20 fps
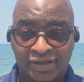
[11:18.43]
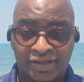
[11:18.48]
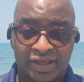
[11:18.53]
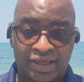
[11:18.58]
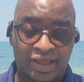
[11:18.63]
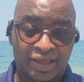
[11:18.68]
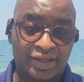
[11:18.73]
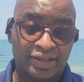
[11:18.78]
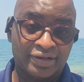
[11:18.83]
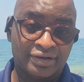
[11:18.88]

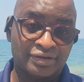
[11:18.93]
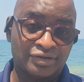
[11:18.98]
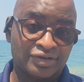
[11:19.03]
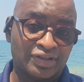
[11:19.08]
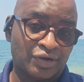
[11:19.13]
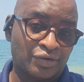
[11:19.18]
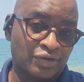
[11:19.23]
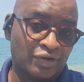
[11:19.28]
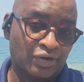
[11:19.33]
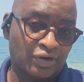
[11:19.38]
And
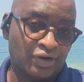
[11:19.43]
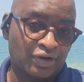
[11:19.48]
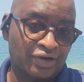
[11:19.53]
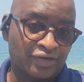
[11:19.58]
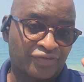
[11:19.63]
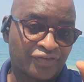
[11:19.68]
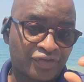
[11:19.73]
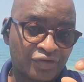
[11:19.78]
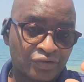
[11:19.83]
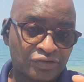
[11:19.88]
there were a
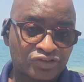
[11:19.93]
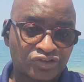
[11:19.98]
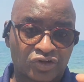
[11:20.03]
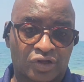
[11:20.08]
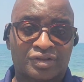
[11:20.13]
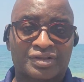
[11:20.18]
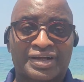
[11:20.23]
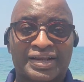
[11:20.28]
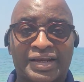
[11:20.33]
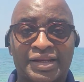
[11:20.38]
few
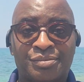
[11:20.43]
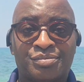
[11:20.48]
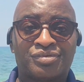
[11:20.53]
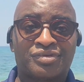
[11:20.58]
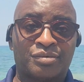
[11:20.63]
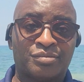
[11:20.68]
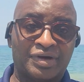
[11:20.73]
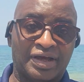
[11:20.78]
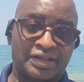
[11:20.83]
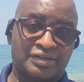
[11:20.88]
short clips
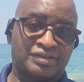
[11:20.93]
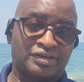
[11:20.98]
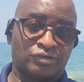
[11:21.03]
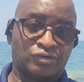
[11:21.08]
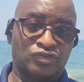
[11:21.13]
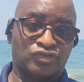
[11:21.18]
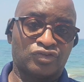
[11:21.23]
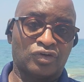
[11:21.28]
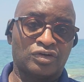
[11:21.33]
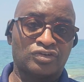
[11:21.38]
about the
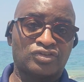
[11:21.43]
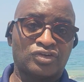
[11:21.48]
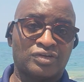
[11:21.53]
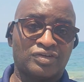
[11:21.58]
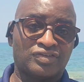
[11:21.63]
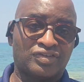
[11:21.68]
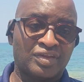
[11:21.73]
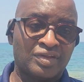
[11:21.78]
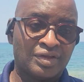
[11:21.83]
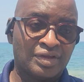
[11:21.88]

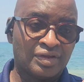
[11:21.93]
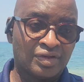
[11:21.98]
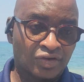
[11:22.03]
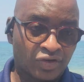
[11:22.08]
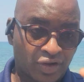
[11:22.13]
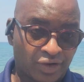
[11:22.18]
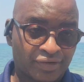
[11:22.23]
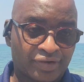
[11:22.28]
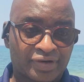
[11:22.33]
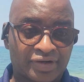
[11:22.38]
constructions
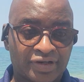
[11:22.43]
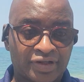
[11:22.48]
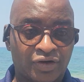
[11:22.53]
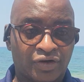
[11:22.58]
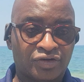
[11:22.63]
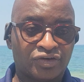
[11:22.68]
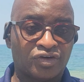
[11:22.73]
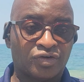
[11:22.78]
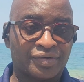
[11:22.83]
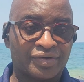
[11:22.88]
currently
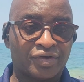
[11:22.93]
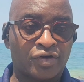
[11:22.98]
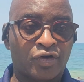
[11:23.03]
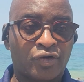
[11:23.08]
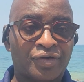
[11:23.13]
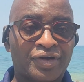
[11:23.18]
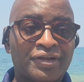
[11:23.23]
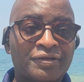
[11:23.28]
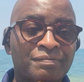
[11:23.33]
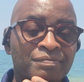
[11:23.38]

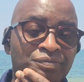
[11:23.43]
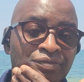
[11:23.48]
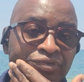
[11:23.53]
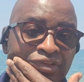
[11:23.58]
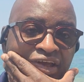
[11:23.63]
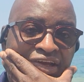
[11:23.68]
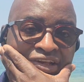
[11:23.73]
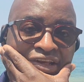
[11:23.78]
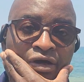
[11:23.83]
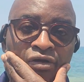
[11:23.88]
undergoing,
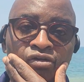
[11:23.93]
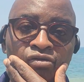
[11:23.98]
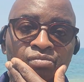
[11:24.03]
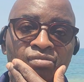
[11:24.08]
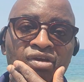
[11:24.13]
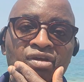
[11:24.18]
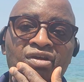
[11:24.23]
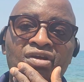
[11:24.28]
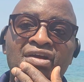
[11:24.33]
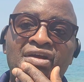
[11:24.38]
and there would
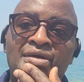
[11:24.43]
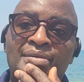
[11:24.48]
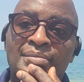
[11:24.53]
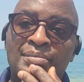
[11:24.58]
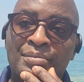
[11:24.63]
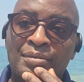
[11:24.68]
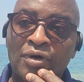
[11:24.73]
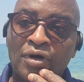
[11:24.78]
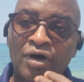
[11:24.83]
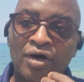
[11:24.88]
be
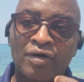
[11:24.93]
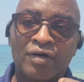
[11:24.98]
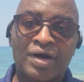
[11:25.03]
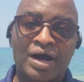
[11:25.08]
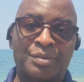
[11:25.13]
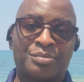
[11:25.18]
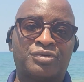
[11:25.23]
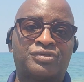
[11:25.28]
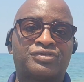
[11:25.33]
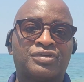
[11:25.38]
more
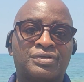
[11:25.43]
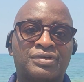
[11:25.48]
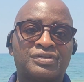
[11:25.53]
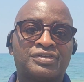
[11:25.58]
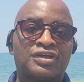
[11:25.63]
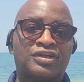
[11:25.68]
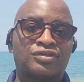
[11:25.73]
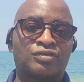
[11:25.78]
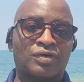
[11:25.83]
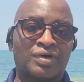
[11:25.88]

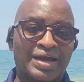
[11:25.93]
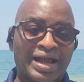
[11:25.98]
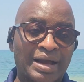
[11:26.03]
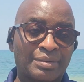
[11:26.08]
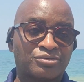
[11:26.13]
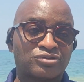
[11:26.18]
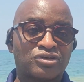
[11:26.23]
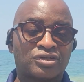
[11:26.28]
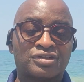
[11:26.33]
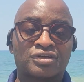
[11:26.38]
opportunity to
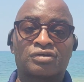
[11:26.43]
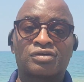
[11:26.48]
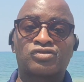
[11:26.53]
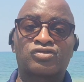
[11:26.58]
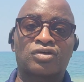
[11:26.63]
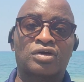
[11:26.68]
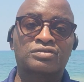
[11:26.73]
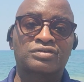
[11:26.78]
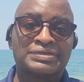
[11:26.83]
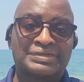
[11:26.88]
capture the
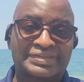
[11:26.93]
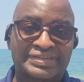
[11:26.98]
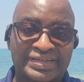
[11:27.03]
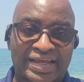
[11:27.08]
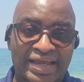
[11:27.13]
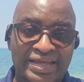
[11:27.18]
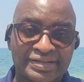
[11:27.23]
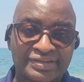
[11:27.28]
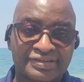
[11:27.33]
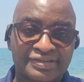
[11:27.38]
construction
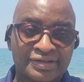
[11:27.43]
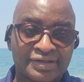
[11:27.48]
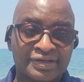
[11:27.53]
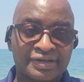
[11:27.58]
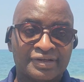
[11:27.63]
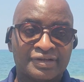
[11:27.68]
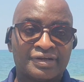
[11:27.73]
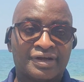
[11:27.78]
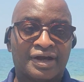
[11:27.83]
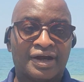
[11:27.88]
sites
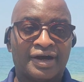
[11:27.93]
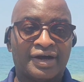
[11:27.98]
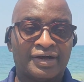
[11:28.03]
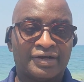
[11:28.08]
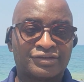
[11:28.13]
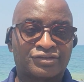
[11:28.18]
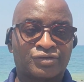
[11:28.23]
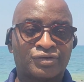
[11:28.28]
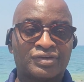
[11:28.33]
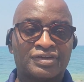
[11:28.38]

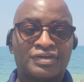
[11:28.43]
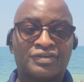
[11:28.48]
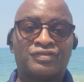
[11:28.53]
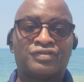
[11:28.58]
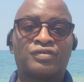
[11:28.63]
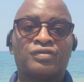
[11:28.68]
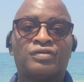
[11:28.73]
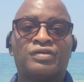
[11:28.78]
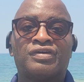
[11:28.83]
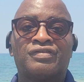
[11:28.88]
to give
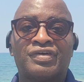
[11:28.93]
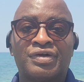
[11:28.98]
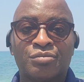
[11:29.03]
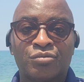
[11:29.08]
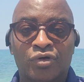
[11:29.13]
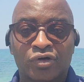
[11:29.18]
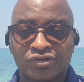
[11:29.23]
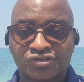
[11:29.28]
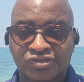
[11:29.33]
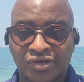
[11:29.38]
you even
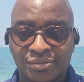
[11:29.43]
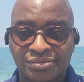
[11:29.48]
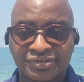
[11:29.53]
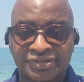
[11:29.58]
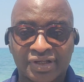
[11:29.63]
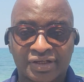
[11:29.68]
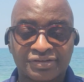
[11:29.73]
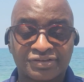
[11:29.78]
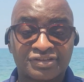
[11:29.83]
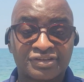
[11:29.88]
more
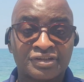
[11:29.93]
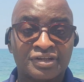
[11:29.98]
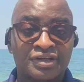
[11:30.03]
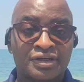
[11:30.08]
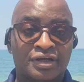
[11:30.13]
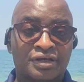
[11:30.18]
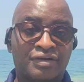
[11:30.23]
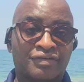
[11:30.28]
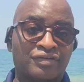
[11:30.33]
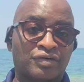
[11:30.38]
substance.
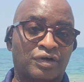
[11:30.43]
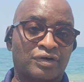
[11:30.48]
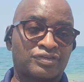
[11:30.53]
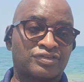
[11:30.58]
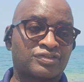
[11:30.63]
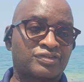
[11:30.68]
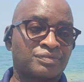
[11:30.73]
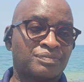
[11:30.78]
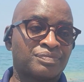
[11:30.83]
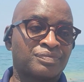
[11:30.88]
And of
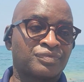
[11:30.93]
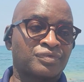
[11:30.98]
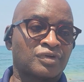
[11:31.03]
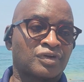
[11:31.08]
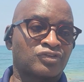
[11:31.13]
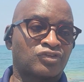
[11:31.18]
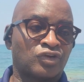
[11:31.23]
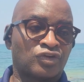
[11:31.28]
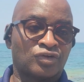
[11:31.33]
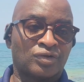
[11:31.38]
course,
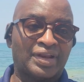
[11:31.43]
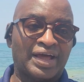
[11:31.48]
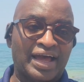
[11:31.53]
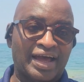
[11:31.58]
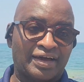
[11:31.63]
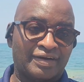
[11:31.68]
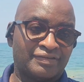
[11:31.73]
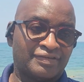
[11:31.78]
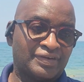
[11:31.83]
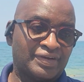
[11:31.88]
so you'll
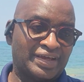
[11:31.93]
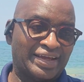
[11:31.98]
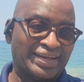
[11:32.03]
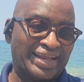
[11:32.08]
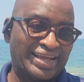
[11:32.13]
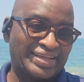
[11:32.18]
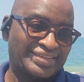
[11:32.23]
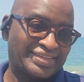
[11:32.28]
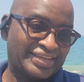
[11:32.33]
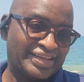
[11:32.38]
have an
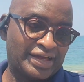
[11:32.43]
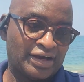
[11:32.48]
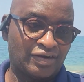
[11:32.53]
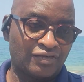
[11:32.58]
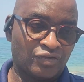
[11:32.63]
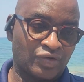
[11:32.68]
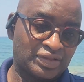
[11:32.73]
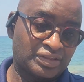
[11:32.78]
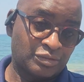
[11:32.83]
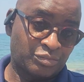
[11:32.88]
idea
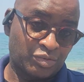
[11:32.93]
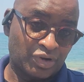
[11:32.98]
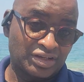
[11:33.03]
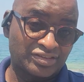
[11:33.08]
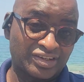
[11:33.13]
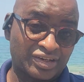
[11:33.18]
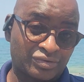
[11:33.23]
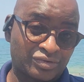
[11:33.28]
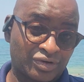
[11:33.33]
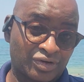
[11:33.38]
of what the
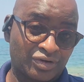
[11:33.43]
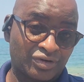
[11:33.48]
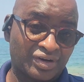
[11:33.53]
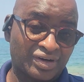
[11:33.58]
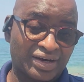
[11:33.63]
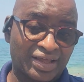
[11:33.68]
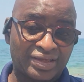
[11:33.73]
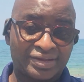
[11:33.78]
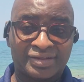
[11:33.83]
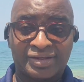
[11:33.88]
project would look
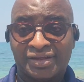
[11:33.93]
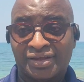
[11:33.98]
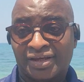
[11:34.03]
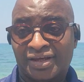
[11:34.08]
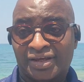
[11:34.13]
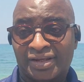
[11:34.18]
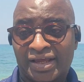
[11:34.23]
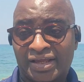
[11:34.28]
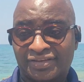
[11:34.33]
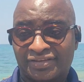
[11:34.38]
like,
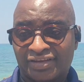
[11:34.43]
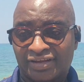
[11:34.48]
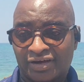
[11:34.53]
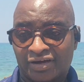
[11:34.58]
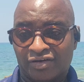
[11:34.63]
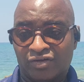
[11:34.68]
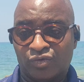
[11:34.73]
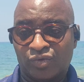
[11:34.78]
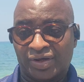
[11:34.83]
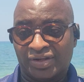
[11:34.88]
an idea
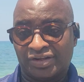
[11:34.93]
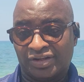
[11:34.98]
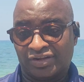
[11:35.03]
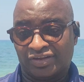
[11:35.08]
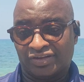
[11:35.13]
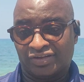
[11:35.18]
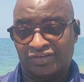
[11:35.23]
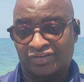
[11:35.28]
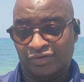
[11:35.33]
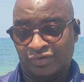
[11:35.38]
of what it
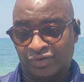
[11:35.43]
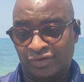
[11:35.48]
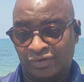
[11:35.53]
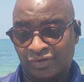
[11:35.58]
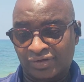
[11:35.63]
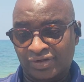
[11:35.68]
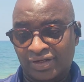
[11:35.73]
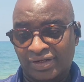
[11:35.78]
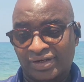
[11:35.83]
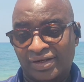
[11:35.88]
is we're
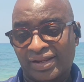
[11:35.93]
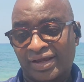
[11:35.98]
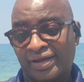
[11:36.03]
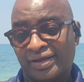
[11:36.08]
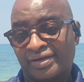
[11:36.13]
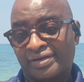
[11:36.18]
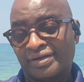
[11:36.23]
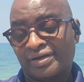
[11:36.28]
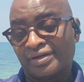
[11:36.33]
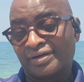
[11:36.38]
looking
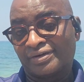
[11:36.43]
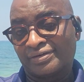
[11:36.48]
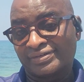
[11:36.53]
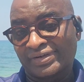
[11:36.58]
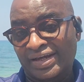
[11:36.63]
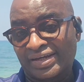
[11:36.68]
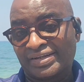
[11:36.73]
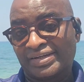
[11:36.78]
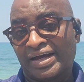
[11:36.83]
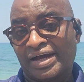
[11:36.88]
like
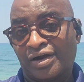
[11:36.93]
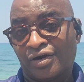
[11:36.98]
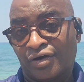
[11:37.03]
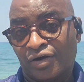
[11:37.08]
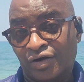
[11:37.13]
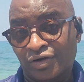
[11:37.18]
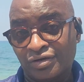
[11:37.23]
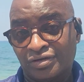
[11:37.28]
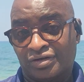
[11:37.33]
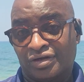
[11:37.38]
right now
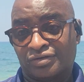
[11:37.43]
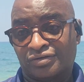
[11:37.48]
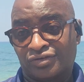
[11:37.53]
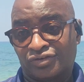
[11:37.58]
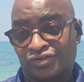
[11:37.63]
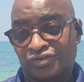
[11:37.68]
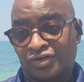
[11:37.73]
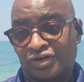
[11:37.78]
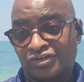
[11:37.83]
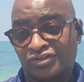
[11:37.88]
under
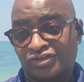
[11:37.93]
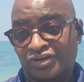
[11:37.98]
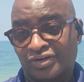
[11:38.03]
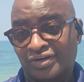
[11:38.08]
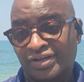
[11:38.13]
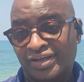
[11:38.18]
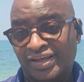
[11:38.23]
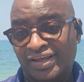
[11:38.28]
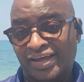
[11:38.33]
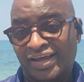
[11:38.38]
construction.
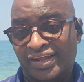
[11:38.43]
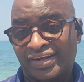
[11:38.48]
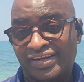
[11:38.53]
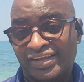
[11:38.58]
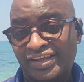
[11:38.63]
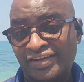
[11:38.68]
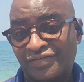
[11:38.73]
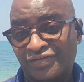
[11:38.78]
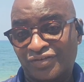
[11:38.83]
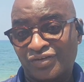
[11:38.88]
And
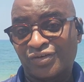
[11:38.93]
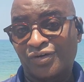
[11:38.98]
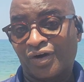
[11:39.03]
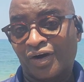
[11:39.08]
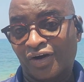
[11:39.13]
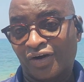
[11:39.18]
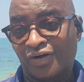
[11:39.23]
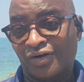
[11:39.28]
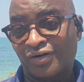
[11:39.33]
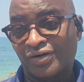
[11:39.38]
if you
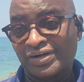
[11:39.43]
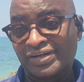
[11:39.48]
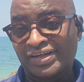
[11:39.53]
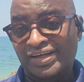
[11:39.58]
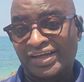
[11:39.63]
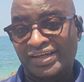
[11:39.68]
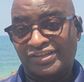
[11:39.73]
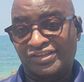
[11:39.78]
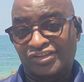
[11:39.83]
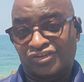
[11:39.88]
are
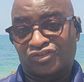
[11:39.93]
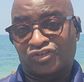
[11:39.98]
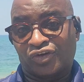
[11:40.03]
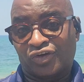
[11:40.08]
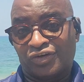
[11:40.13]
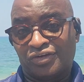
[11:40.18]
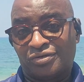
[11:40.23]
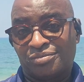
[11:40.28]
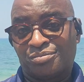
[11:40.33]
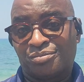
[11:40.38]
a
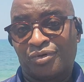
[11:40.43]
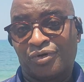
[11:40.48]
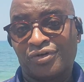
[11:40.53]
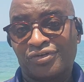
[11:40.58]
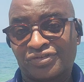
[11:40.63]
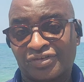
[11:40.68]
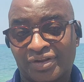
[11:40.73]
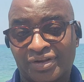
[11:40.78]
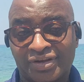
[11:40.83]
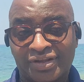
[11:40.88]
discerned
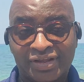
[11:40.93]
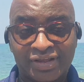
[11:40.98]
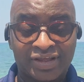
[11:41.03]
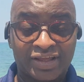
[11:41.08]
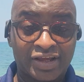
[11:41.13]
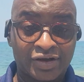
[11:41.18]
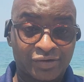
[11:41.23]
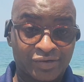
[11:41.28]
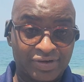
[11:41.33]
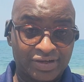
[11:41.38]
person,
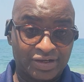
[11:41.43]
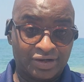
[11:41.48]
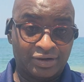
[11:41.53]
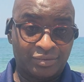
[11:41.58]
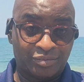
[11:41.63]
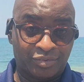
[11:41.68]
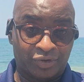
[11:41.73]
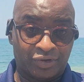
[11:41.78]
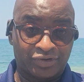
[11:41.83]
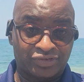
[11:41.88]
a real
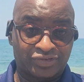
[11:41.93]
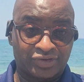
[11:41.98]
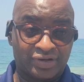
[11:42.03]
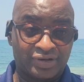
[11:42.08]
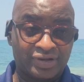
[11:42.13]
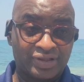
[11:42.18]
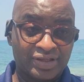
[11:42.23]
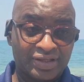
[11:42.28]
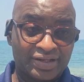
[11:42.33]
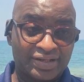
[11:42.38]

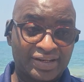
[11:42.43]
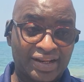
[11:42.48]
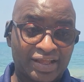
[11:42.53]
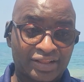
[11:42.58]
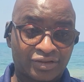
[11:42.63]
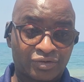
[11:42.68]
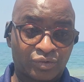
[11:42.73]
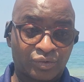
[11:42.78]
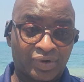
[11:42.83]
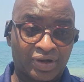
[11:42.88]
person, not
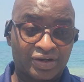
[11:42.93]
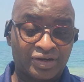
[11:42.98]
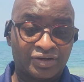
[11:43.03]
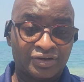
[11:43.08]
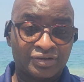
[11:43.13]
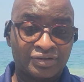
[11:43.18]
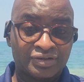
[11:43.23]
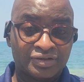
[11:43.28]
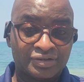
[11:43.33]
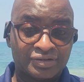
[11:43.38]

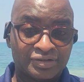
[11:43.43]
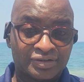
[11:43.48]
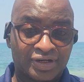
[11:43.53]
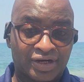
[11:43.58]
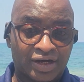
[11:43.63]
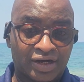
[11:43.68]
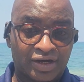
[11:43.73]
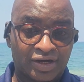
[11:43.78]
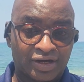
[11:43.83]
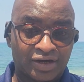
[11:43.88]
one
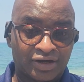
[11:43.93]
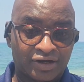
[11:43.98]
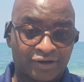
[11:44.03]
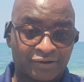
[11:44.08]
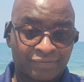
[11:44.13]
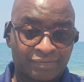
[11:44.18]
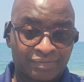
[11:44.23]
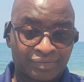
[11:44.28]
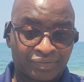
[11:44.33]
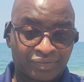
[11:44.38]
not
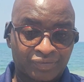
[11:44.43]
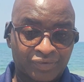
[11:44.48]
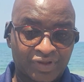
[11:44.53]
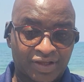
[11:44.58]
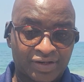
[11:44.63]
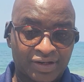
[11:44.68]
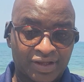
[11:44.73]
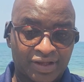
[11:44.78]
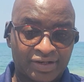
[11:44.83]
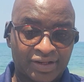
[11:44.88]

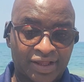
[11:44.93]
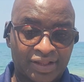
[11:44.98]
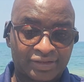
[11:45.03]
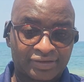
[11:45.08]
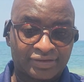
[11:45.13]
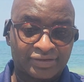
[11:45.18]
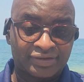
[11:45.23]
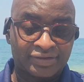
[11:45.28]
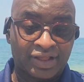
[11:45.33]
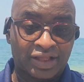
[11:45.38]

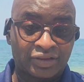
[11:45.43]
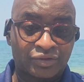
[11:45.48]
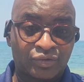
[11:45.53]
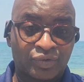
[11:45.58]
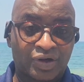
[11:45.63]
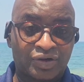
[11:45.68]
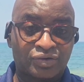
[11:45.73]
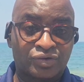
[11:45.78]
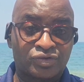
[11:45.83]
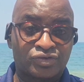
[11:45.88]

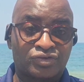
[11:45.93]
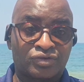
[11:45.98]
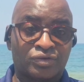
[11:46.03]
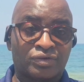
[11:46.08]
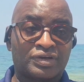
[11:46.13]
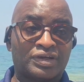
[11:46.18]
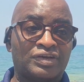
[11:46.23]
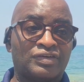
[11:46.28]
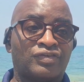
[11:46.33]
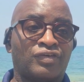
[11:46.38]
one who's
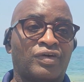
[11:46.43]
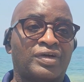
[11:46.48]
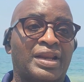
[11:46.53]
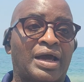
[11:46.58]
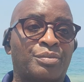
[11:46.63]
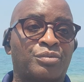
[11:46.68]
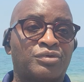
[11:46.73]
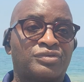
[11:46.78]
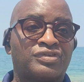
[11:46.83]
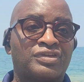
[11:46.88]
looking for an
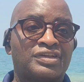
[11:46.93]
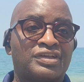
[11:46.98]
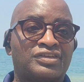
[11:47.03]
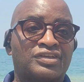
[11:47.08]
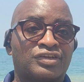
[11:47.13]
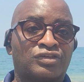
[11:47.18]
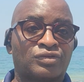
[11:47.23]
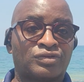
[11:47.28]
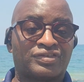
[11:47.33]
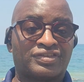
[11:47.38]

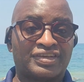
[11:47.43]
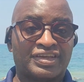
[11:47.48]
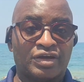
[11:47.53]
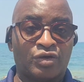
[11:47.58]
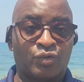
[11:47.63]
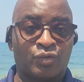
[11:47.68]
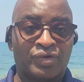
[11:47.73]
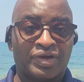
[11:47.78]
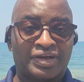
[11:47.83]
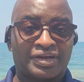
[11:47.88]
opportunity to see
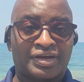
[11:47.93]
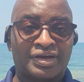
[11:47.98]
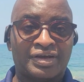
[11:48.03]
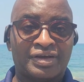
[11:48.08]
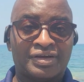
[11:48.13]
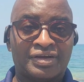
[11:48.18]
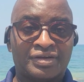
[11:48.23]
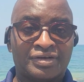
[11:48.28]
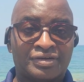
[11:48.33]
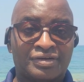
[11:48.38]
a weak
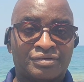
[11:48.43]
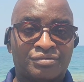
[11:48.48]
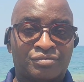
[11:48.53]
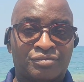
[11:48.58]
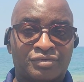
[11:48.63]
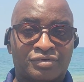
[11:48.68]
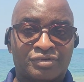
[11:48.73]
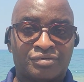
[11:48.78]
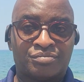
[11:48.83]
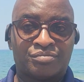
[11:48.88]

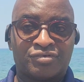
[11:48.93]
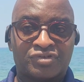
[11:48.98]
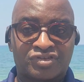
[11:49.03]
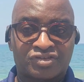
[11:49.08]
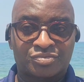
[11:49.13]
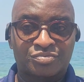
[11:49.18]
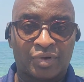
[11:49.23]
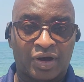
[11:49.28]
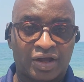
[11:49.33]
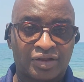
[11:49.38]

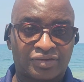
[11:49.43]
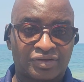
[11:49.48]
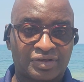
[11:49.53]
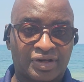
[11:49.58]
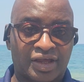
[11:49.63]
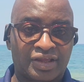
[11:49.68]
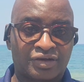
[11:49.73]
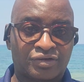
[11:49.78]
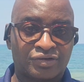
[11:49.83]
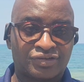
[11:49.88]
spot in
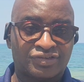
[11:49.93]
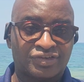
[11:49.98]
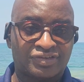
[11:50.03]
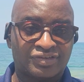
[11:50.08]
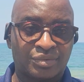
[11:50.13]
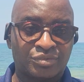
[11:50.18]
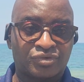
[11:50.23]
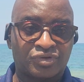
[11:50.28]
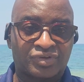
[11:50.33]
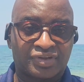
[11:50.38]
our
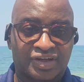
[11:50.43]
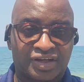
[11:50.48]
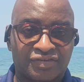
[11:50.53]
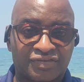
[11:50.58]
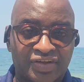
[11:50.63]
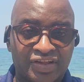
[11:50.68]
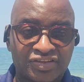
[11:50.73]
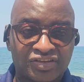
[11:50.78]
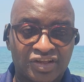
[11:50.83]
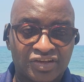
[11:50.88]
ecosystem to take
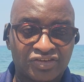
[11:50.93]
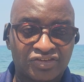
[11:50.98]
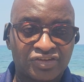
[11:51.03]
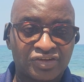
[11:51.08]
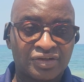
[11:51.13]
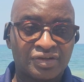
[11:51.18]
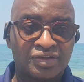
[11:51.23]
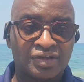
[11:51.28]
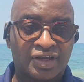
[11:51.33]
advantage.